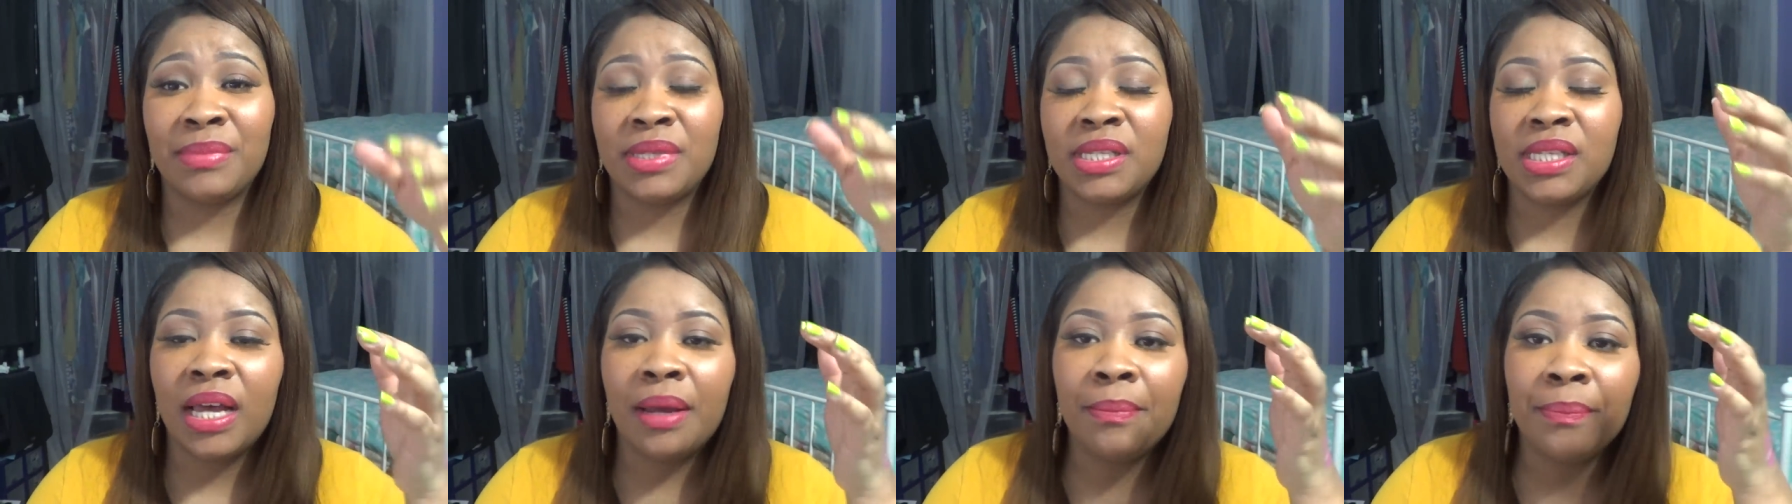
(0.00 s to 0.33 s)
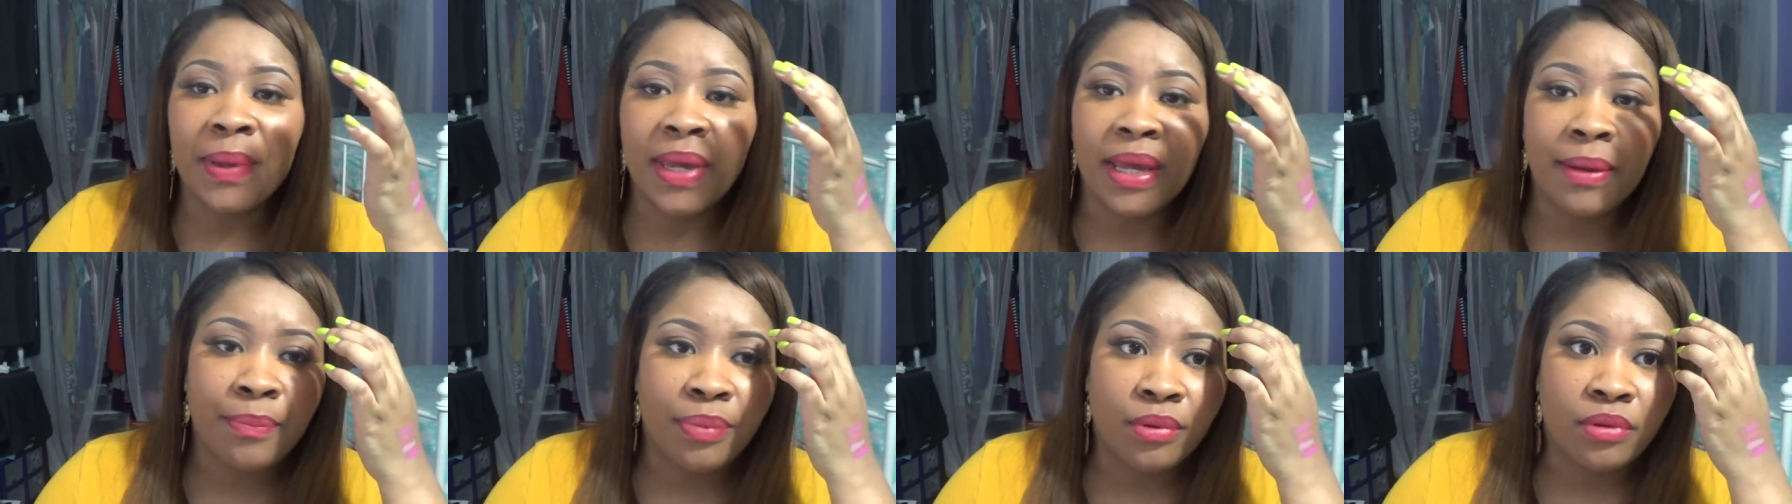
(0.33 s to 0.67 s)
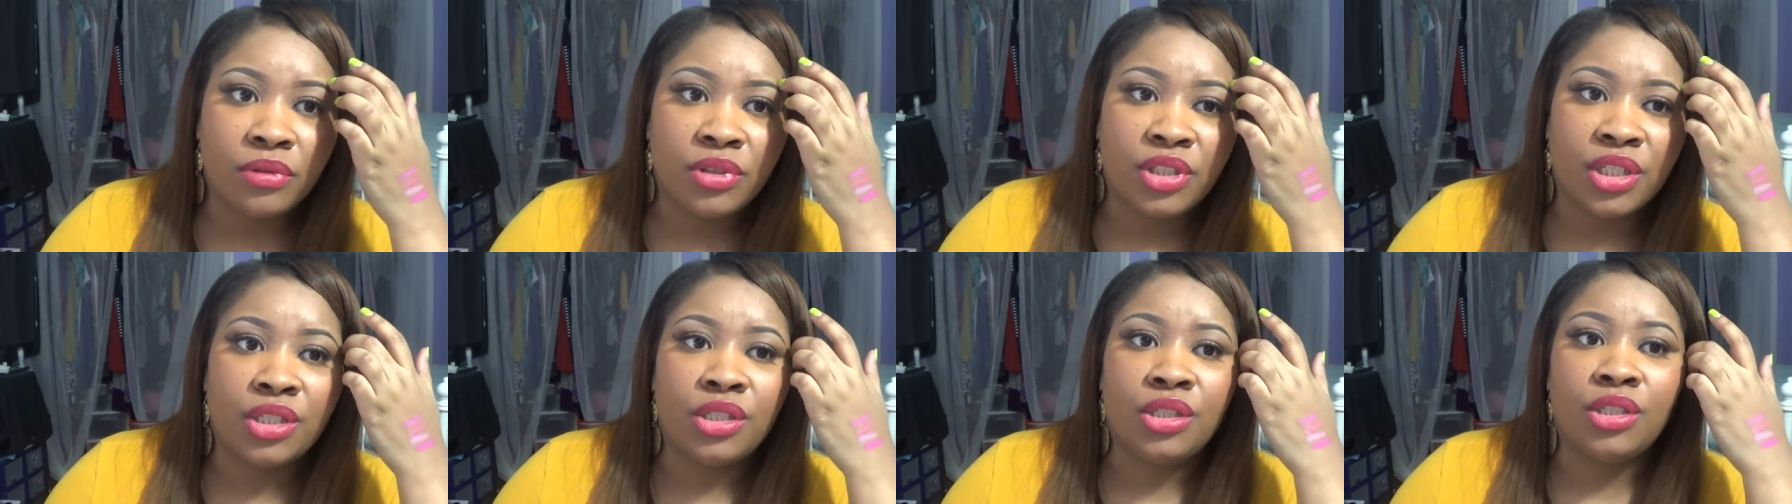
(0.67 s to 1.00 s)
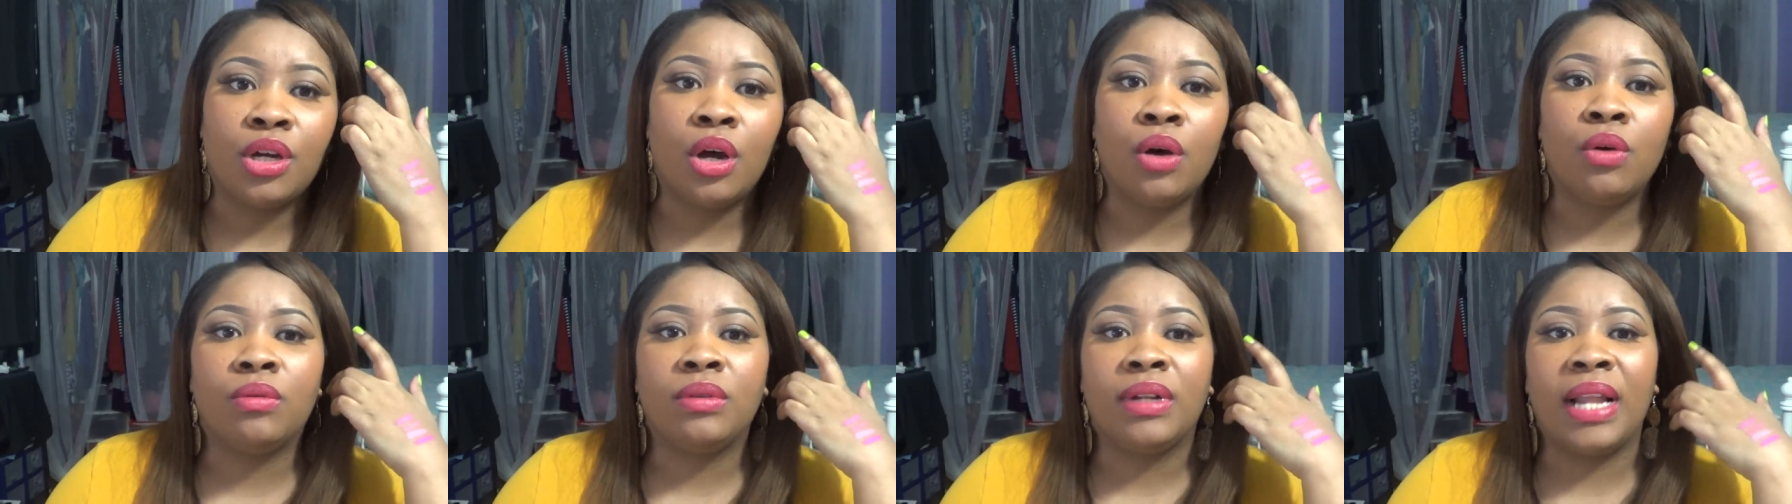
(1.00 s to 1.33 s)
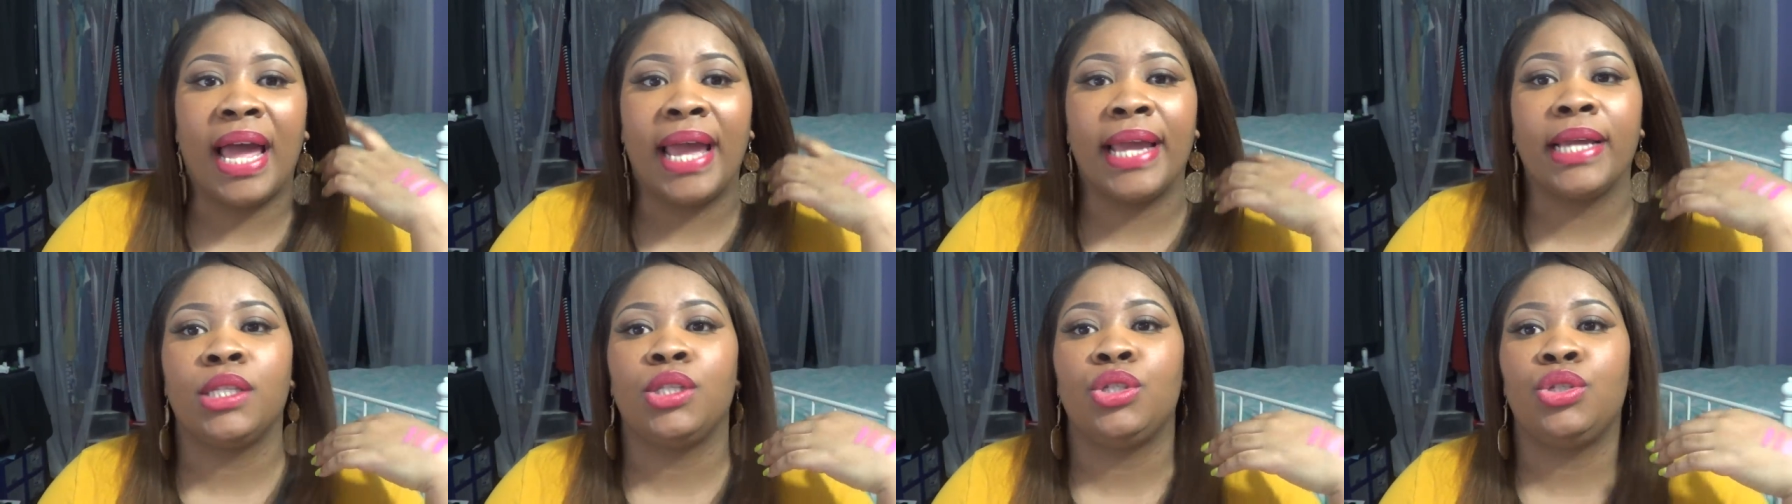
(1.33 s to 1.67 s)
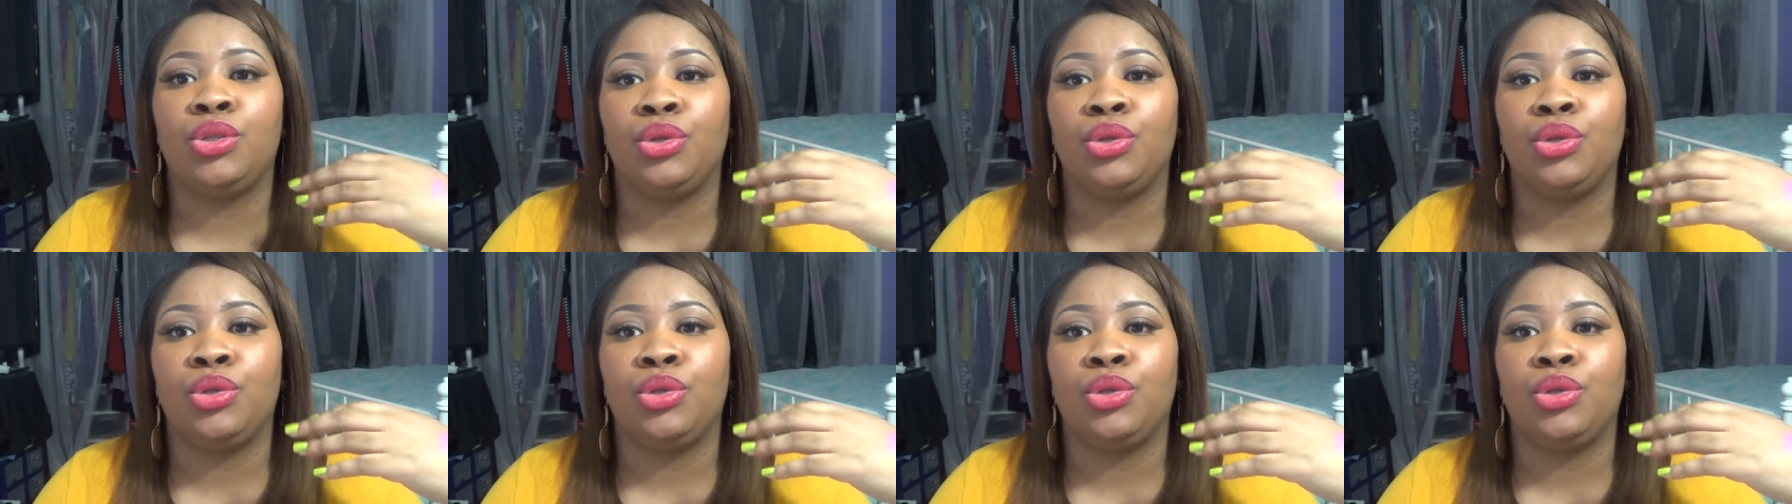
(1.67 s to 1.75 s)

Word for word: some people just don't like